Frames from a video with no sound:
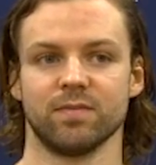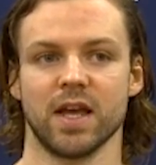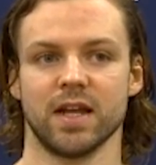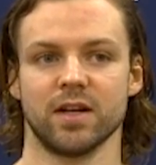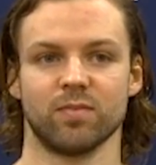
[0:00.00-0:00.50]

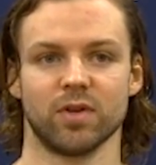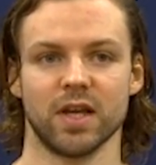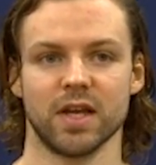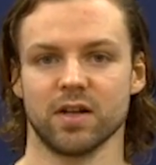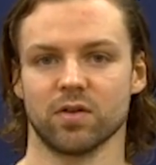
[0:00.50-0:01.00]
end a
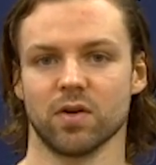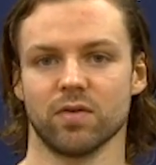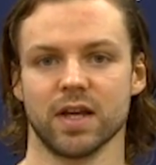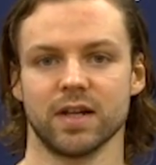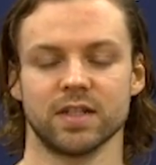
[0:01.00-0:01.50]
play in your
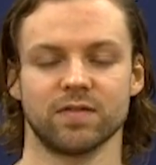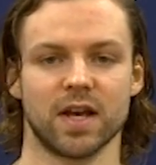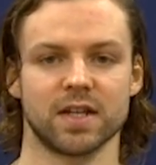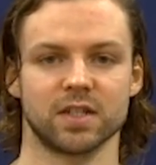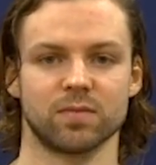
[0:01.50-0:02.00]
own end as
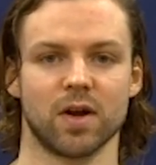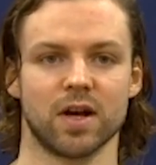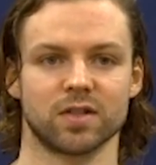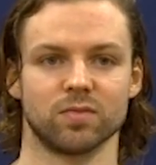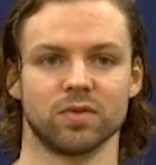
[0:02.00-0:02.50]
fast as
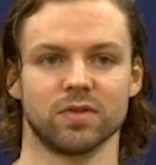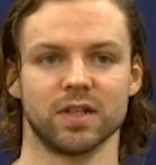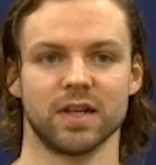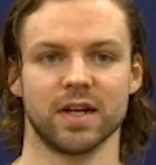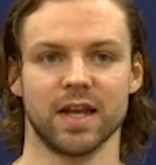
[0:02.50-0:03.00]
possible and